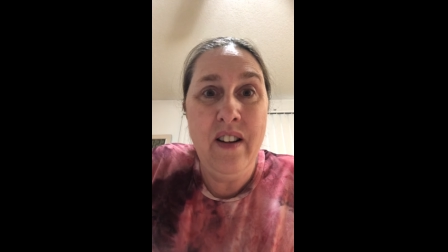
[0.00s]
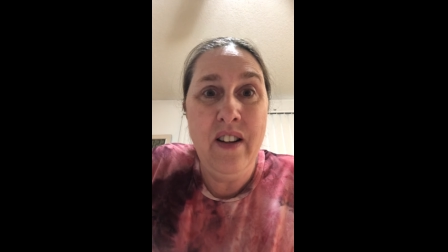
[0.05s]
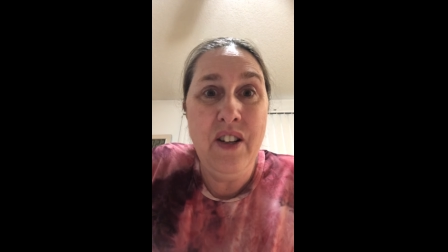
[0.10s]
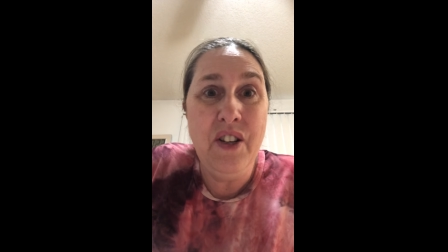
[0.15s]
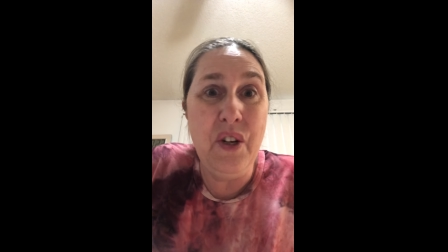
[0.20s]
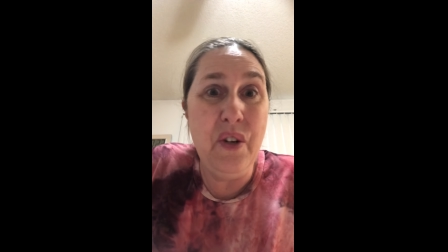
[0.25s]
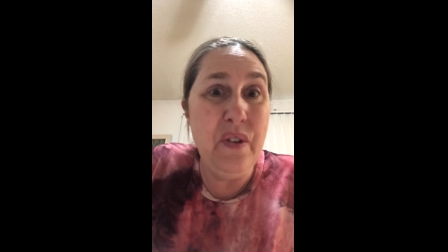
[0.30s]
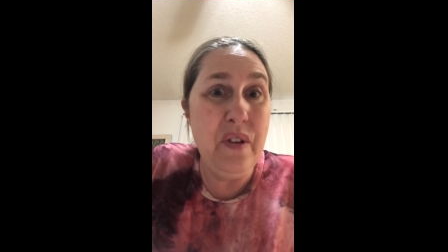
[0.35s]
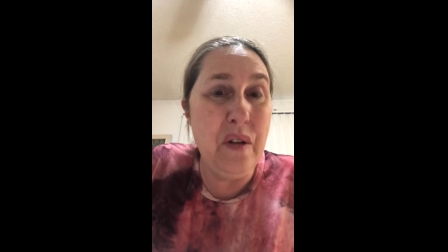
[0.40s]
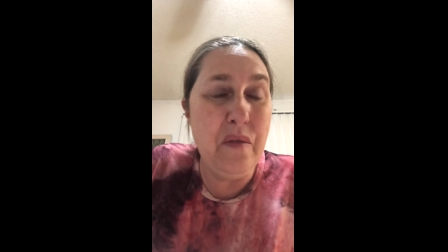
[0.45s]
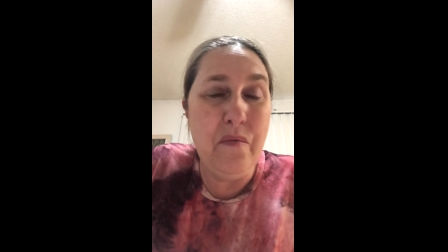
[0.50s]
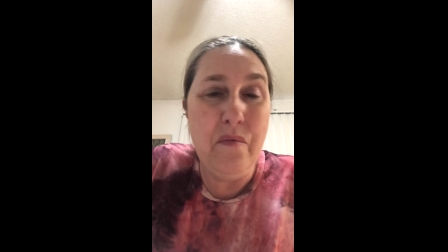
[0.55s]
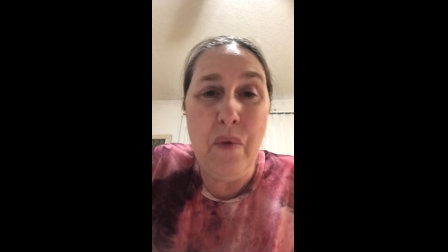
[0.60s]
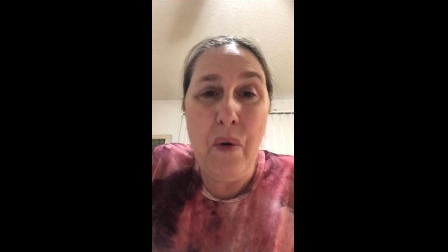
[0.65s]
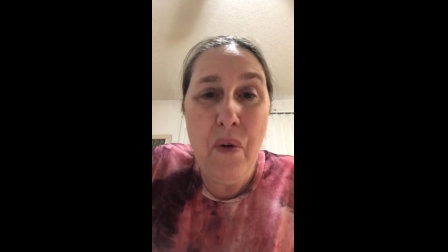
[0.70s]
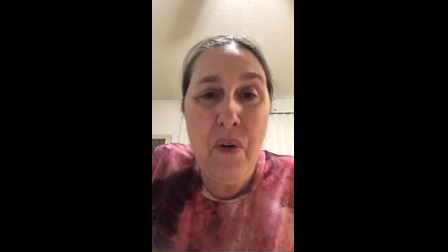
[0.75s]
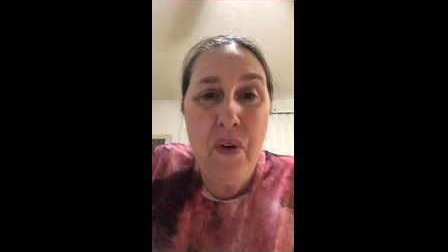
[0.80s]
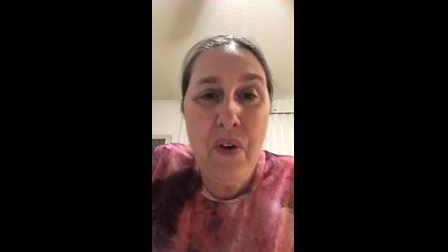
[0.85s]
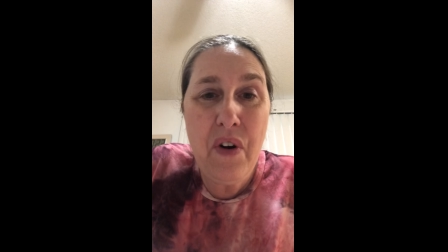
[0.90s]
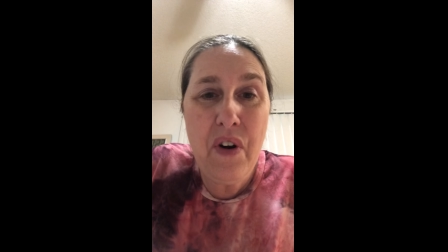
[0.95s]
do some
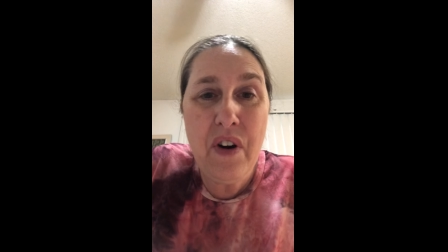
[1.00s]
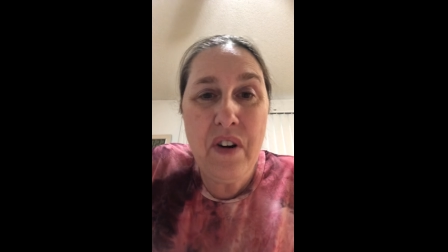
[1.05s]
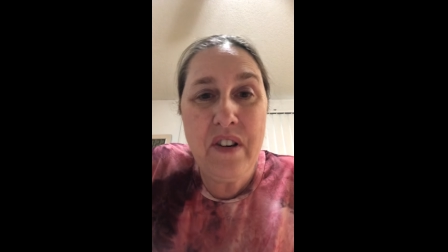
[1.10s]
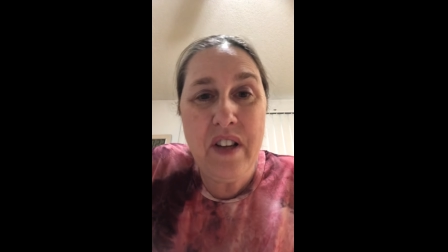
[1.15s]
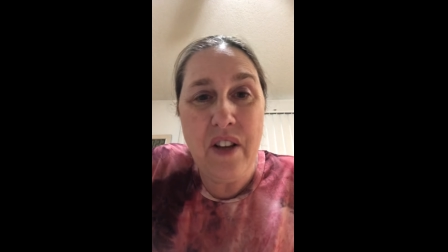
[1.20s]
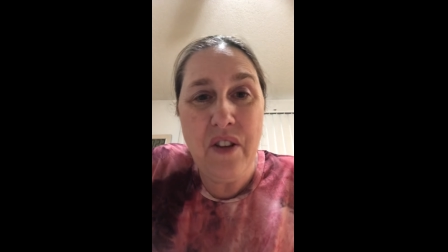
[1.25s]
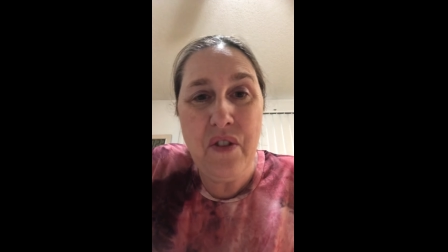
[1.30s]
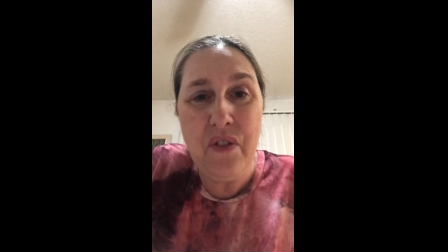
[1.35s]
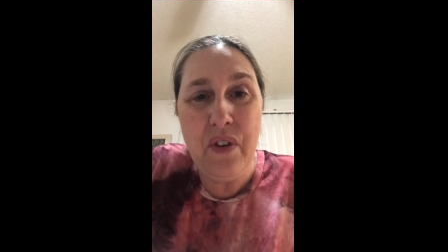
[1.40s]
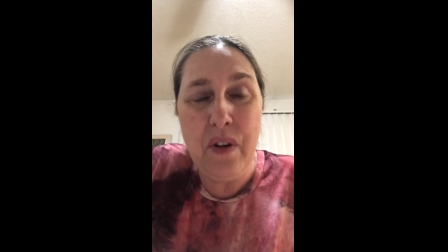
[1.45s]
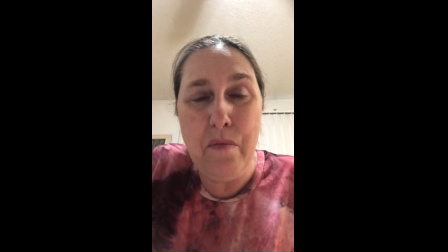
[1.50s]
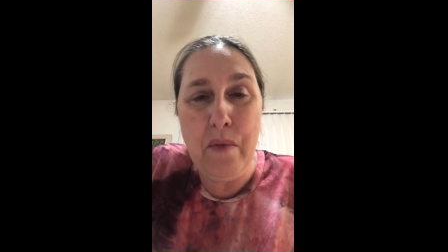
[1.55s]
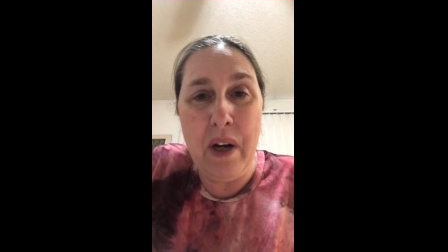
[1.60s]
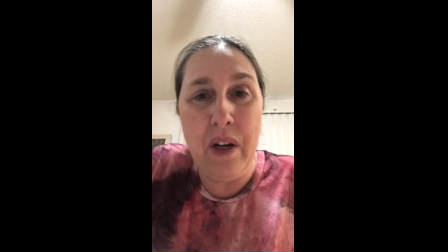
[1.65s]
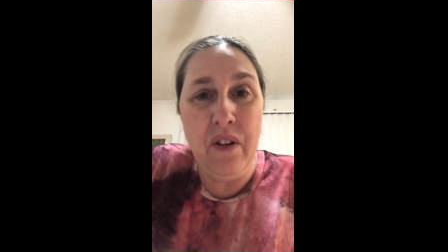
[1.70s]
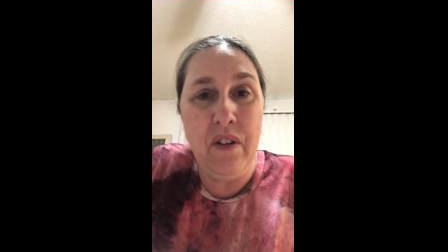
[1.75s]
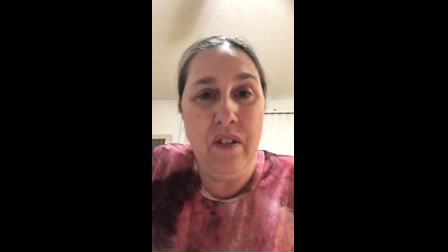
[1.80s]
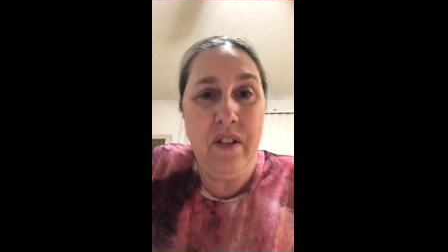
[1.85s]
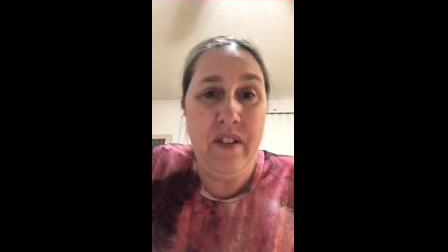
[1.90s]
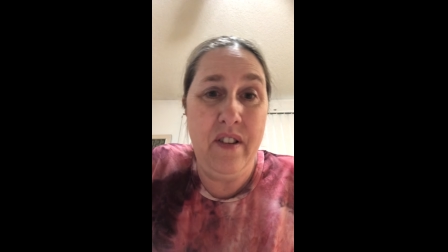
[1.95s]
more sensory
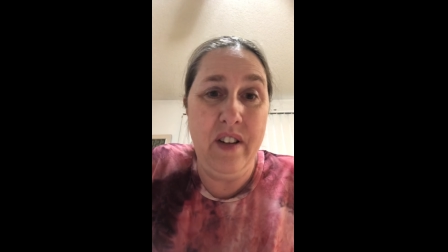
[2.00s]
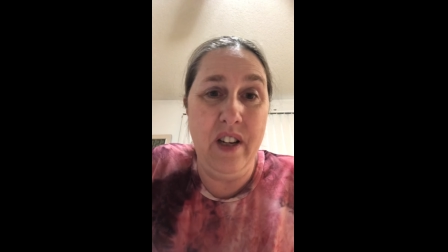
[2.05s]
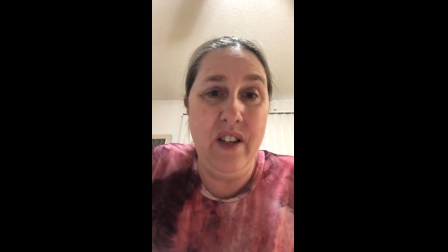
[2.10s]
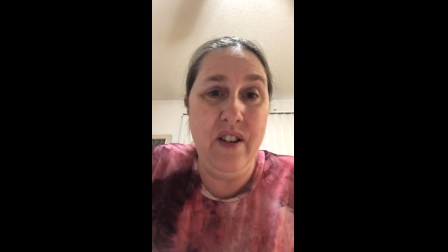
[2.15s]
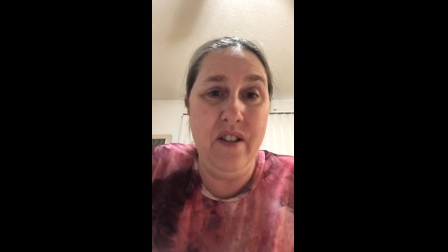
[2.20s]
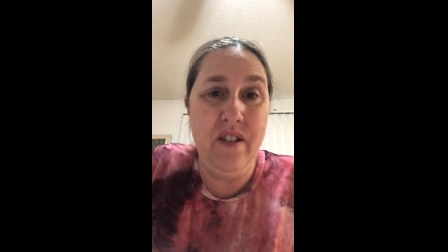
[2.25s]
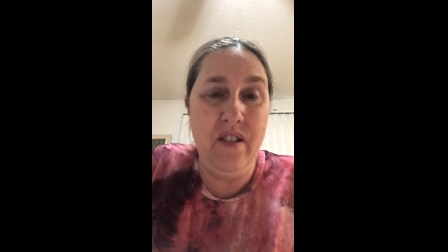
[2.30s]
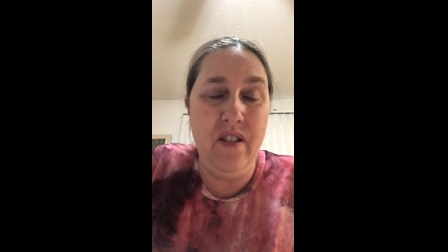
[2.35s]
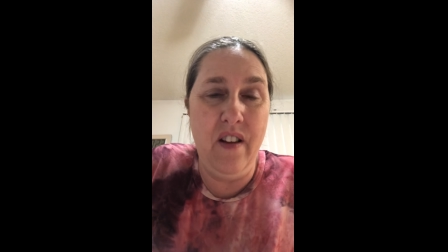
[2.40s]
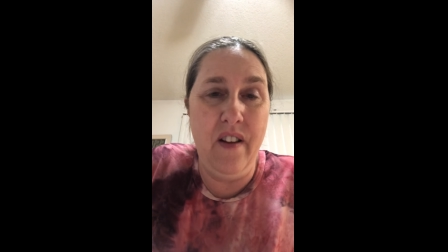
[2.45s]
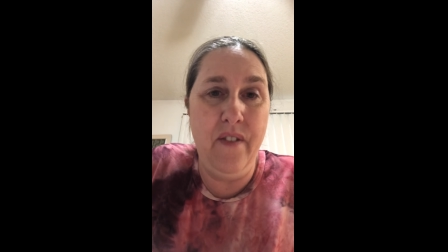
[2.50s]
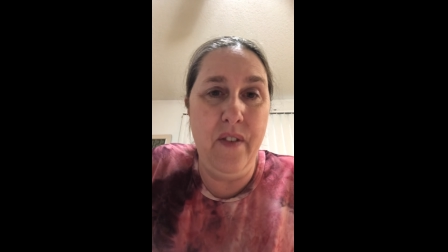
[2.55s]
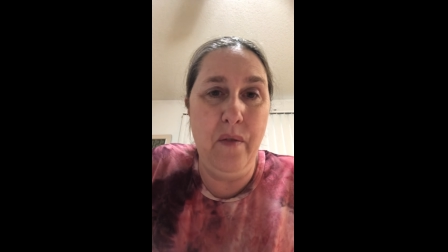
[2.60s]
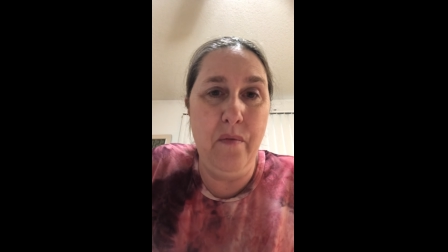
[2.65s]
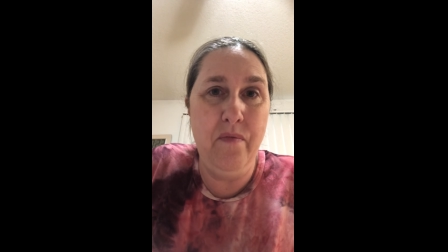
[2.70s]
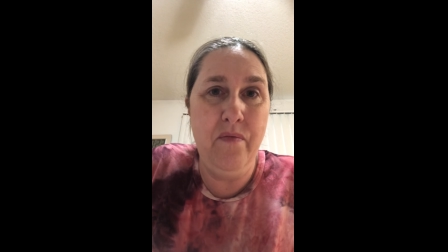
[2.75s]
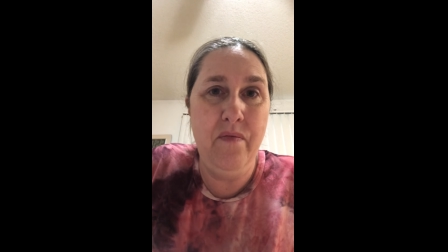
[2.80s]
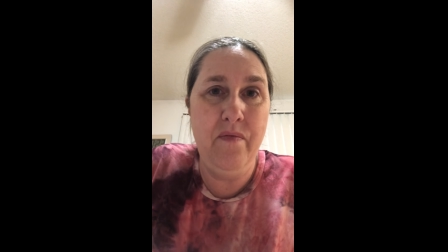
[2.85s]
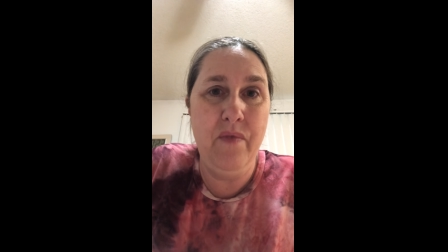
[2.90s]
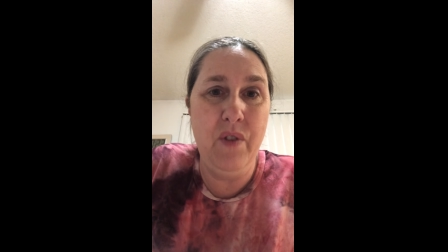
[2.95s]
bottles because I just love
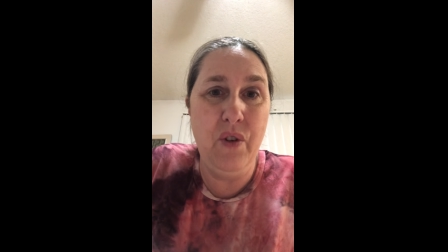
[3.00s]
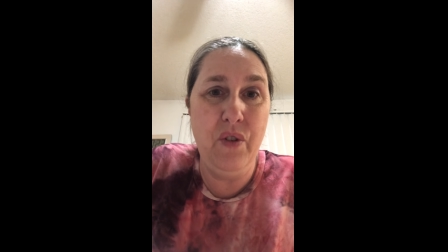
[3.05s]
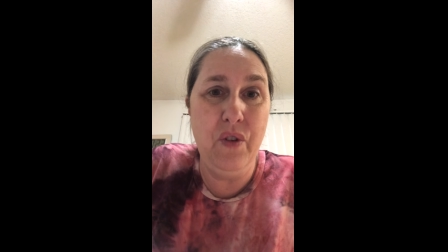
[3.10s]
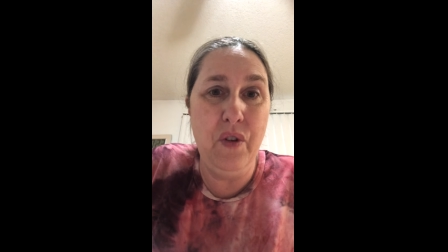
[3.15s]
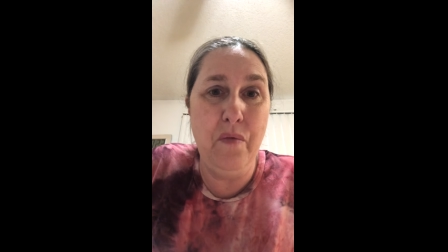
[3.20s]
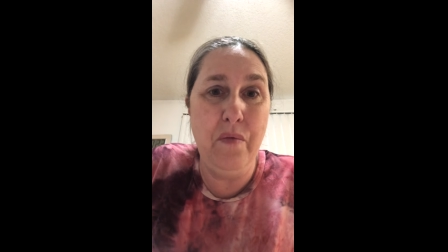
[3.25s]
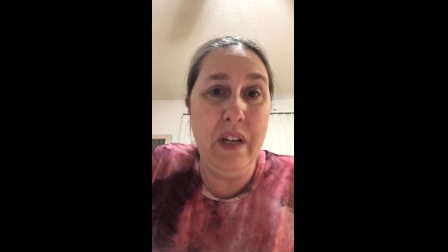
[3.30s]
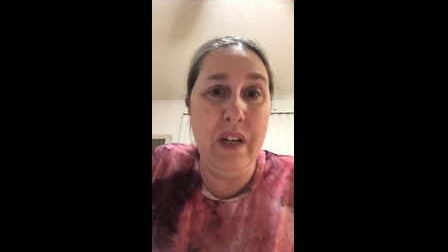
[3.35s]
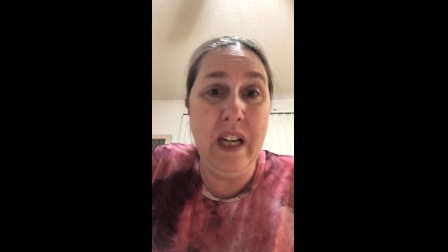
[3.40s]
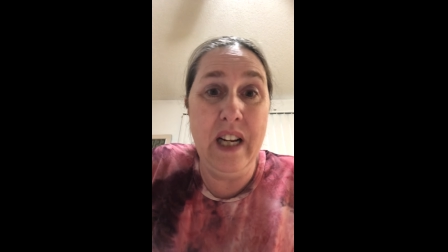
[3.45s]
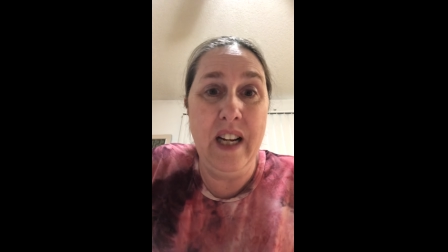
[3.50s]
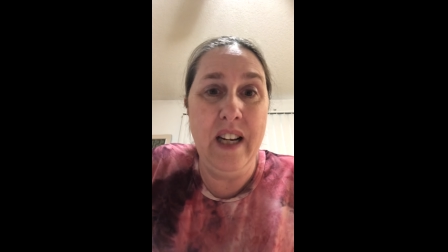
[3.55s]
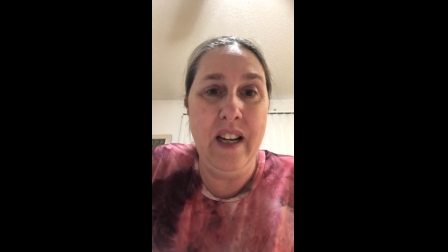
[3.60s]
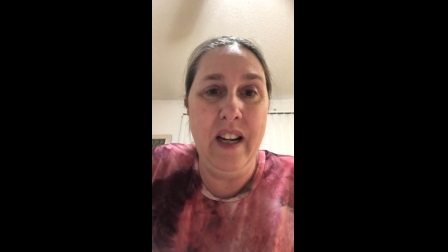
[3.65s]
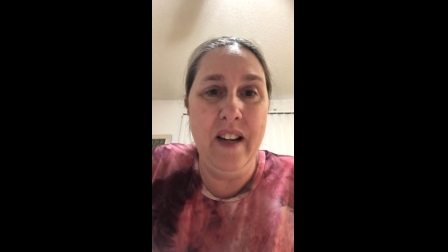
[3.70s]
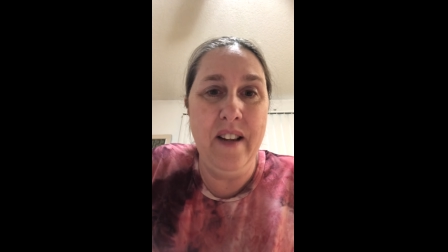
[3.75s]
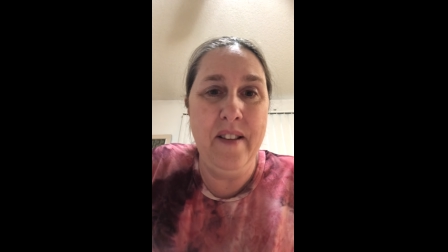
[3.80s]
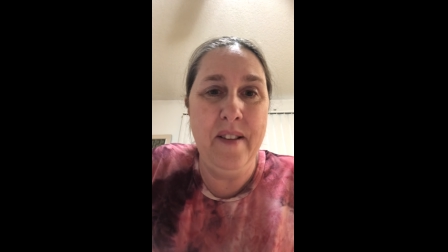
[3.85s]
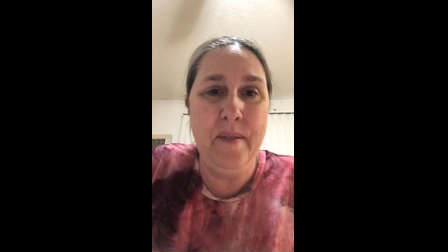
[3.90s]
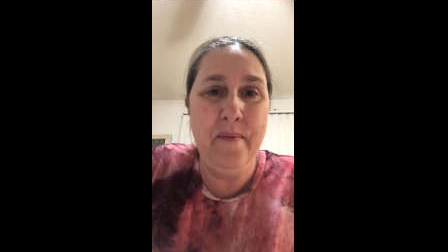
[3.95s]
them. There's so many
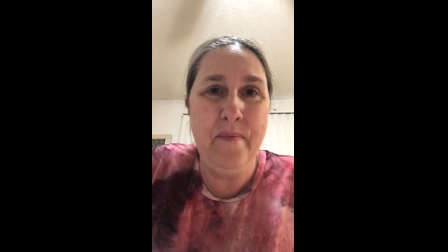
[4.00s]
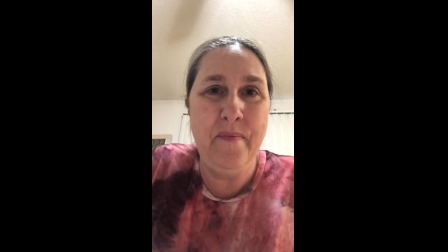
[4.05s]
ideas.